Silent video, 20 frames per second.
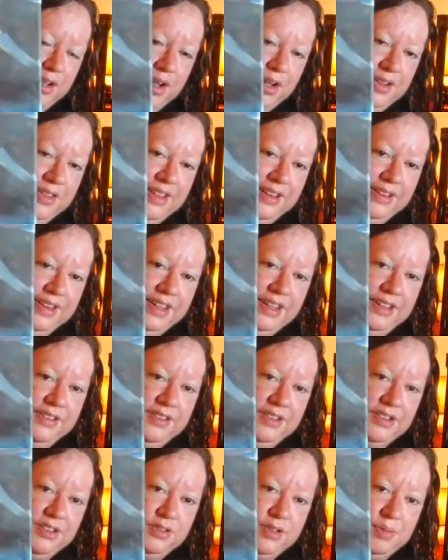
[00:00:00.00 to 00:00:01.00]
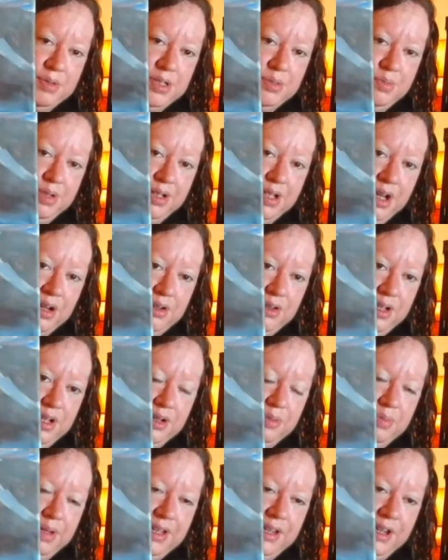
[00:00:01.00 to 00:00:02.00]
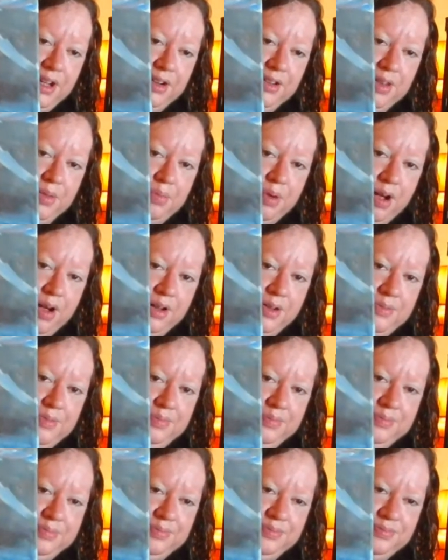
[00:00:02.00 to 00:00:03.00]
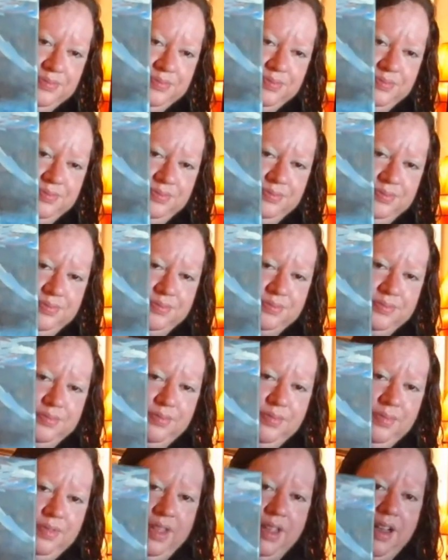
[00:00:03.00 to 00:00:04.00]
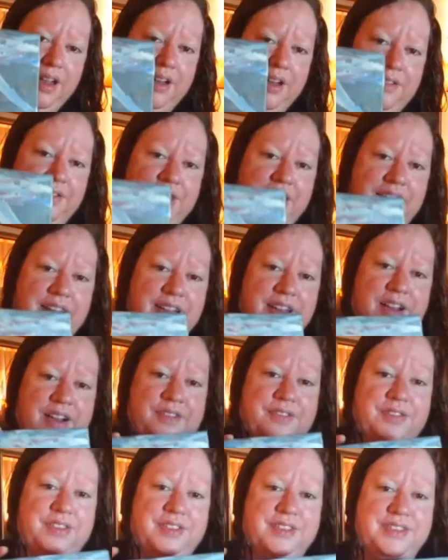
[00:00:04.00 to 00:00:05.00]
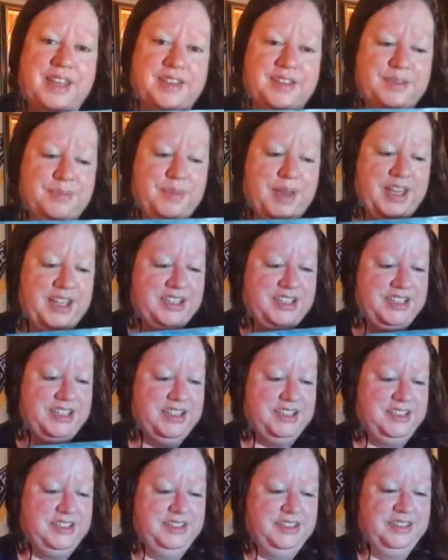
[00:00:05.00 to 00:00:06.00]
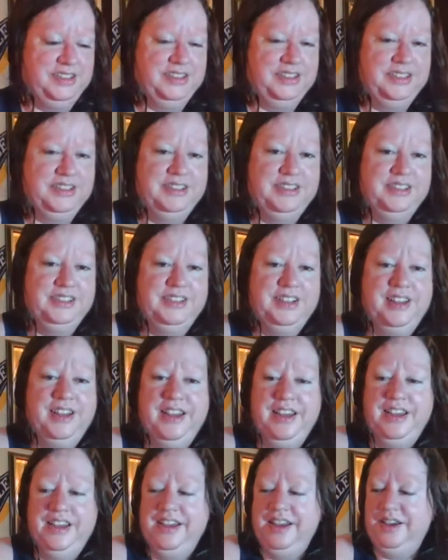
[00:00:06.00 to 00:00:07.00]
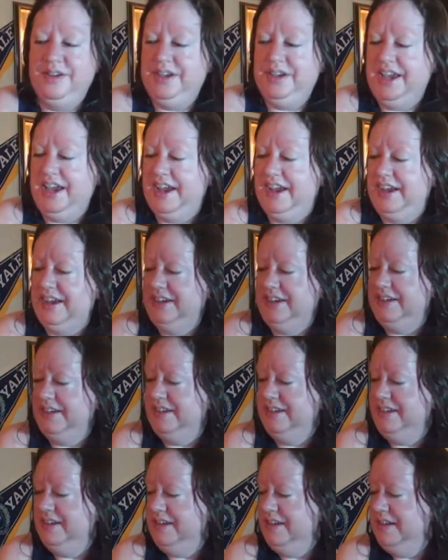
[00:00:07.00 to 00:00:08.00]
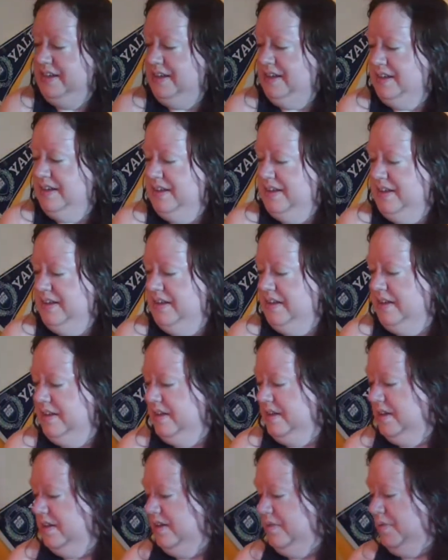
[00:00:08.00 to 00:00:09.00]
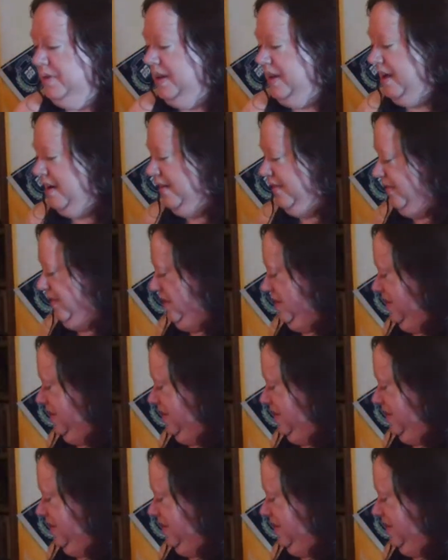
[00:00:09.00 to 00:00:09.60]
you go to the link in the description below, it'll be near the bottom of the sales page. Okay. We have